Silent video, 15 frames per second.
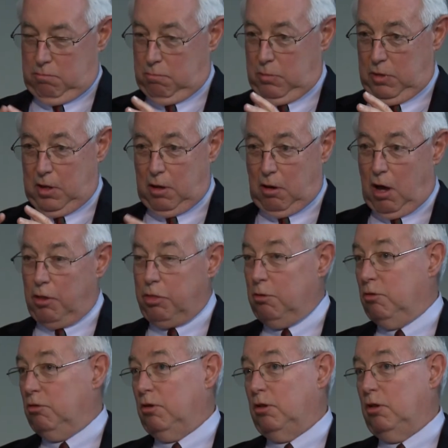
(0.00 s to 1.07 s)
the
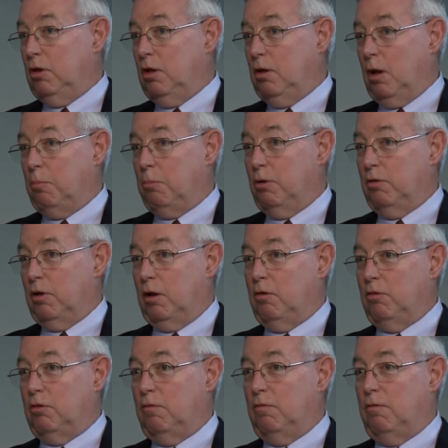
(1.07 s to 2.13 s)
authors and the
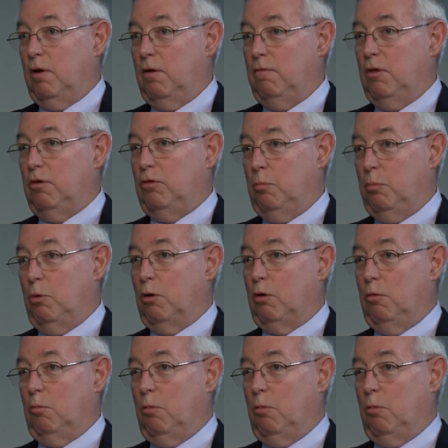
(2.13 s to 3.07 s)
presenters of this important